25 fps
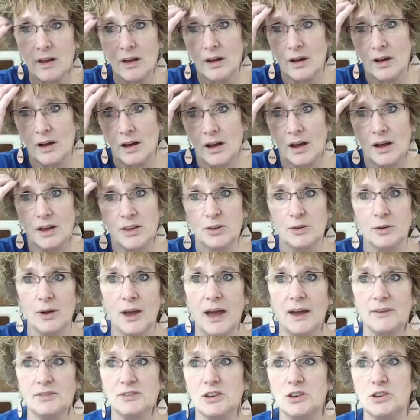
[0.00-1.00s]
Uh, you
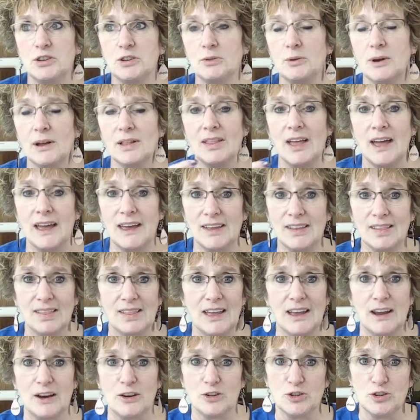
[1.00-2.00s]
have to do it like in
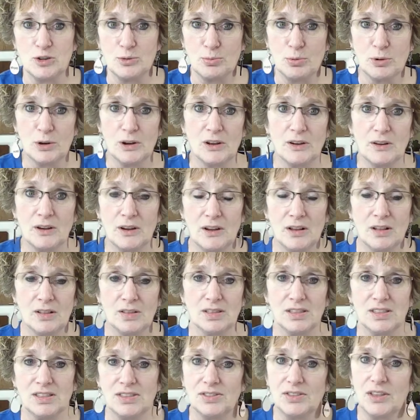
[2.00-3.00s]
layers. You put a,
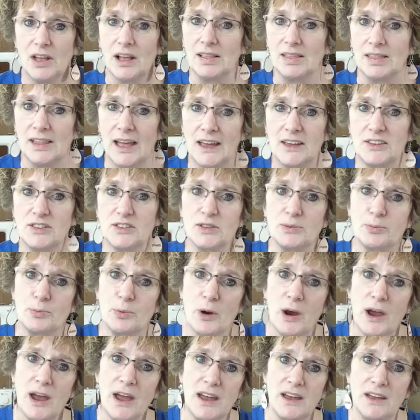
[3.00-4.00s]
a, a light
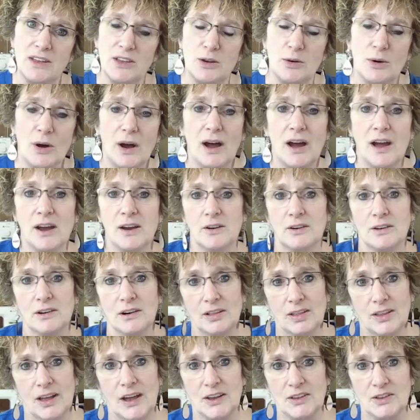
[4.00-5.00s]
spray and you iron, a
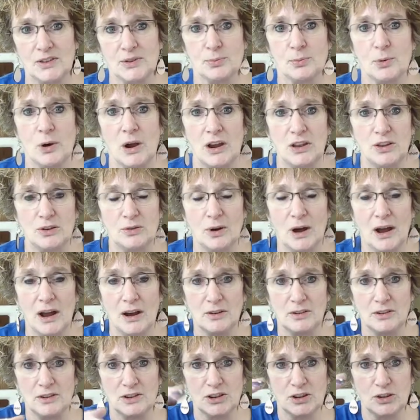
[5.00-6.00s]
light spray and you
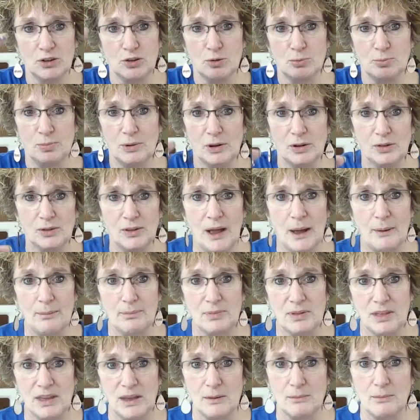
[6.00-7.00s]
iron until you build up
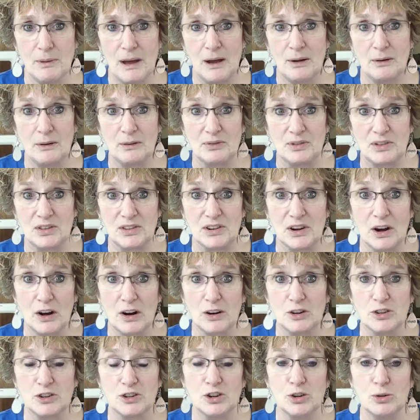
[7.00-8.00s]
the amount of
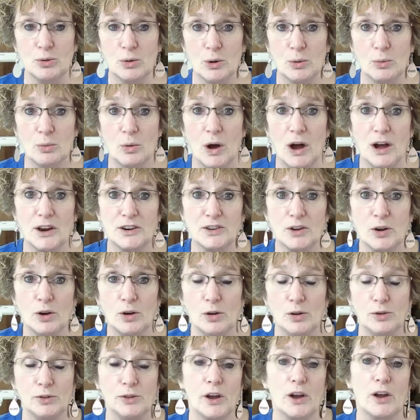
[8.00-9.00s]
starch you would want to
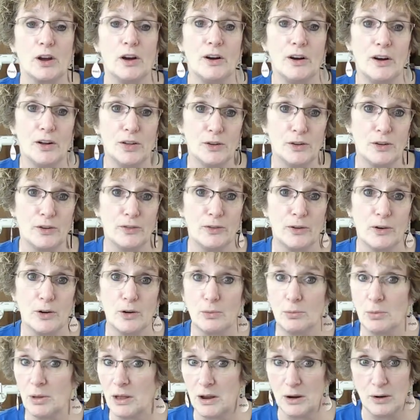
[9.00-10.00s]
hold a collar
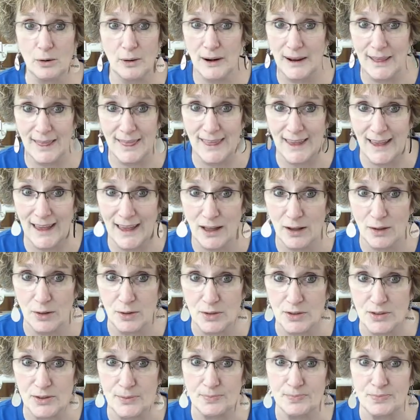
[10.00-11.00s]
firmly or anything
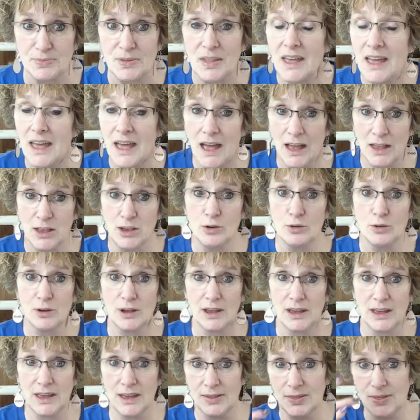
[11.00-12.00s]
else and you
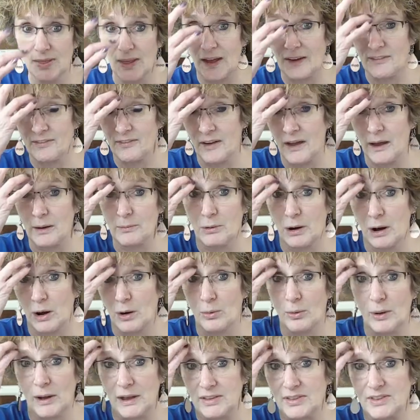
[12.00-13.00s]
can get that fabric
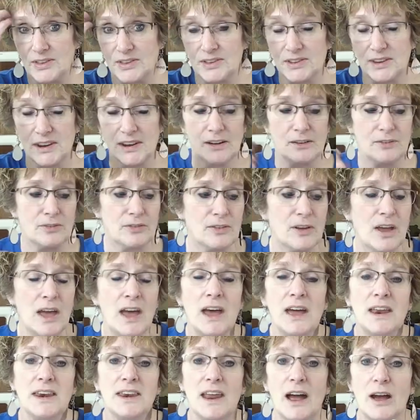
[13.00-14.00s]
quite stiff.
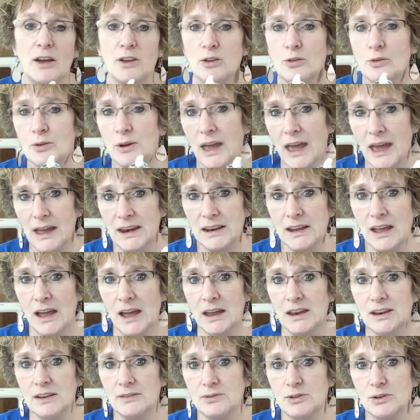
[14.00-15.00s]
Now you can
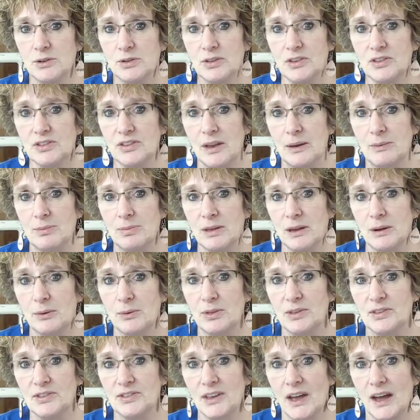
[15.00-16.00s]
kind of do the same thing
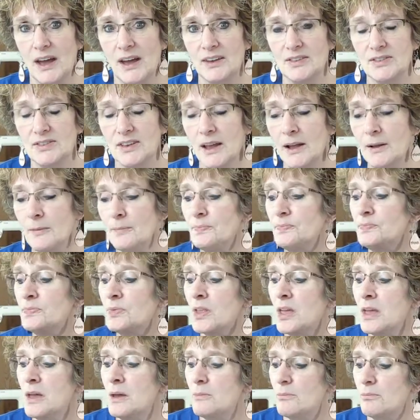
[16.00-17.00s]
with sizing
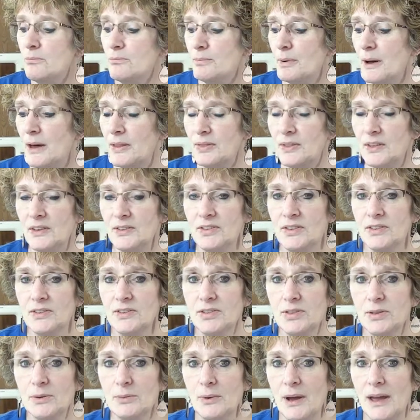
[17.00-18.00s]
but this
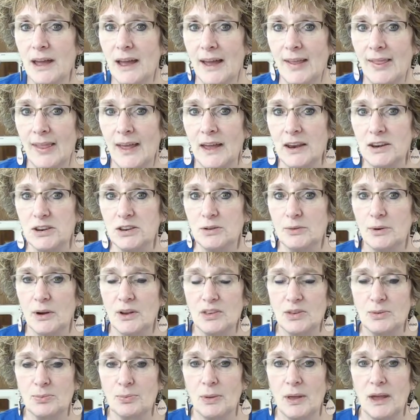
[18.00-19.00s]
is the way I like to
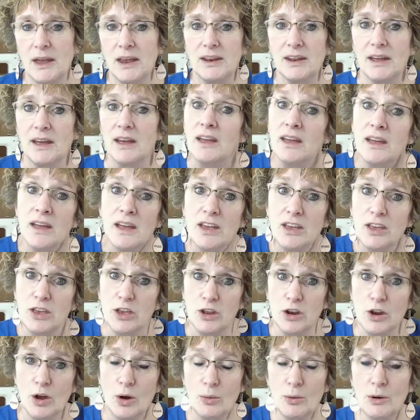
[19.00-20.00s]
explain it.
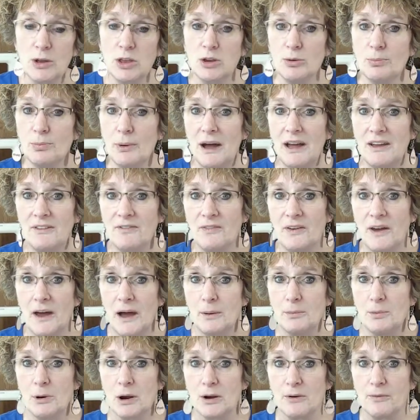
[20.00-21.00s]
You know when you buy
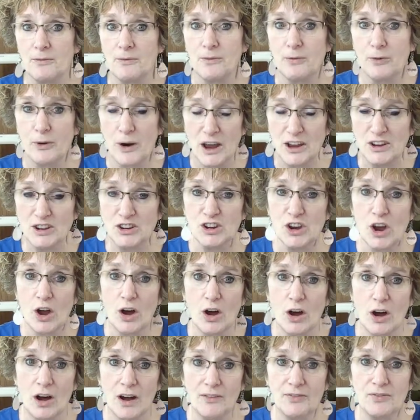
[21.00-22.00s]
fabric fresh
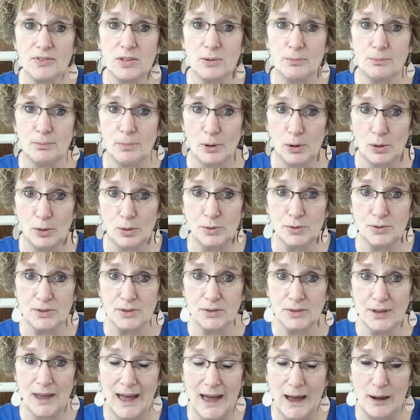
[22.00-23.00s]
off the bolt,
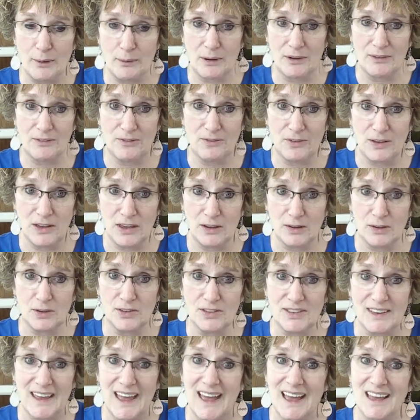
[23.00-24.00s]
how it
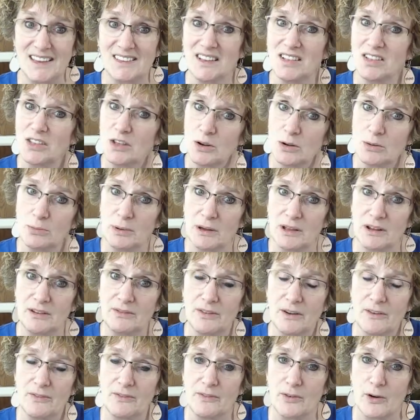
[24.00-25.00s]
feels? It has a little bit of
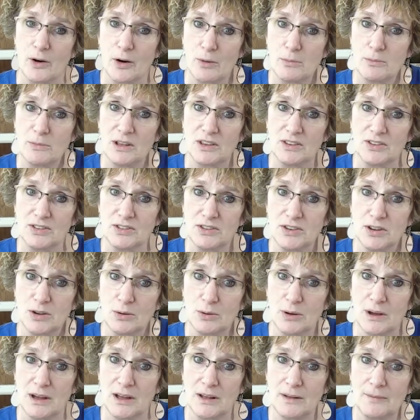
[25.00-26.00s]
a firmness
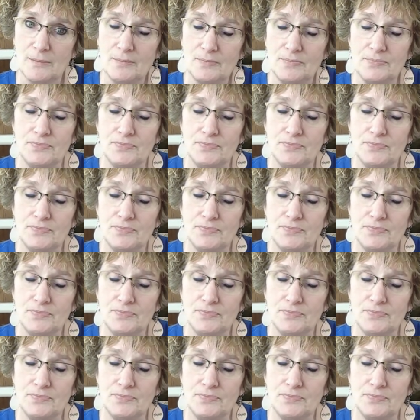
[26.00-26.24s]
to it.